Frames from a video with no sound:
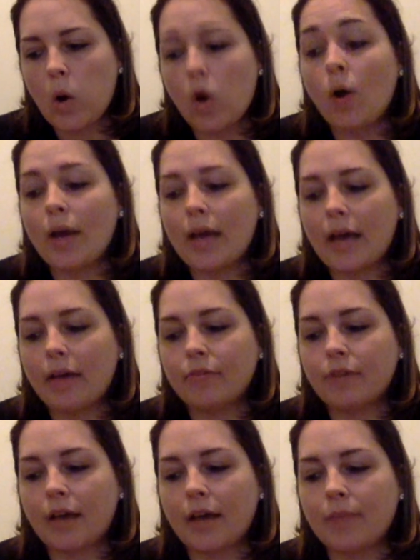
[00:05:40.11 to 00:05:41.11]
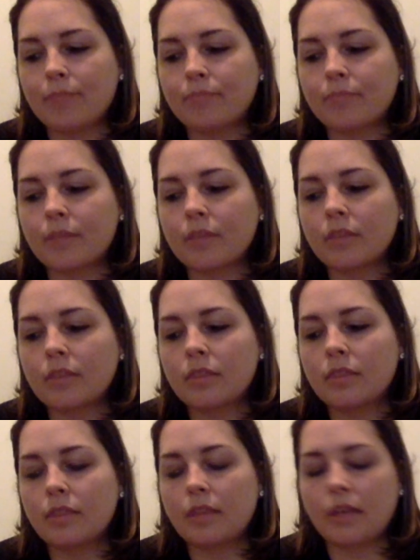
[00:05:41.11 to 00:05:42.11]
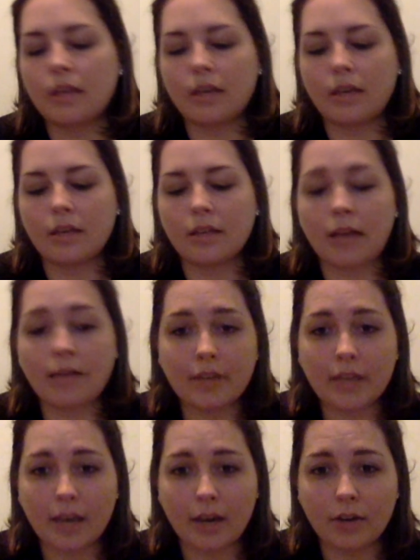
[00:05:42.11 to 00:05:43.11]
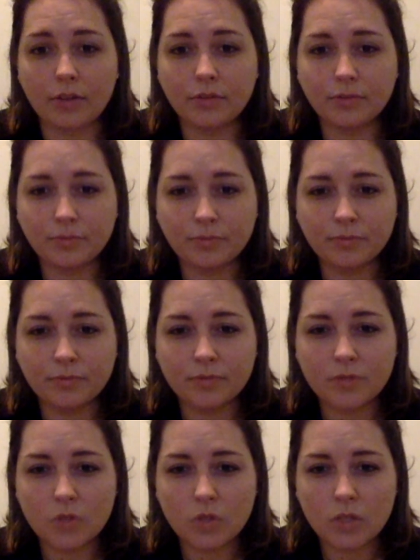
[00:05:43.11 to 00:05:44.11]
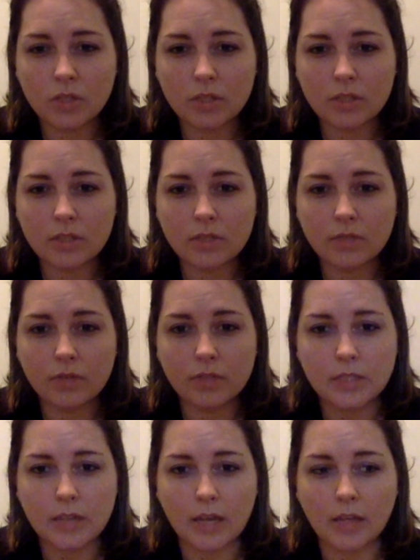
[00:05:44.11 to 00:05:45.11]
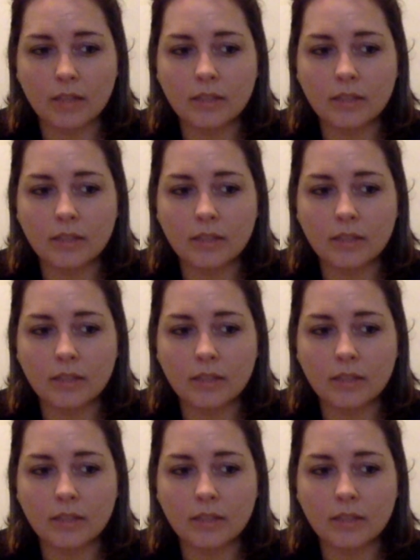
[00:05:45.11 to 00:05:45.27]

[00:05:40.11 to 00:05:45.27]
Oh, I have the Laughing Cow cheeses for a snack.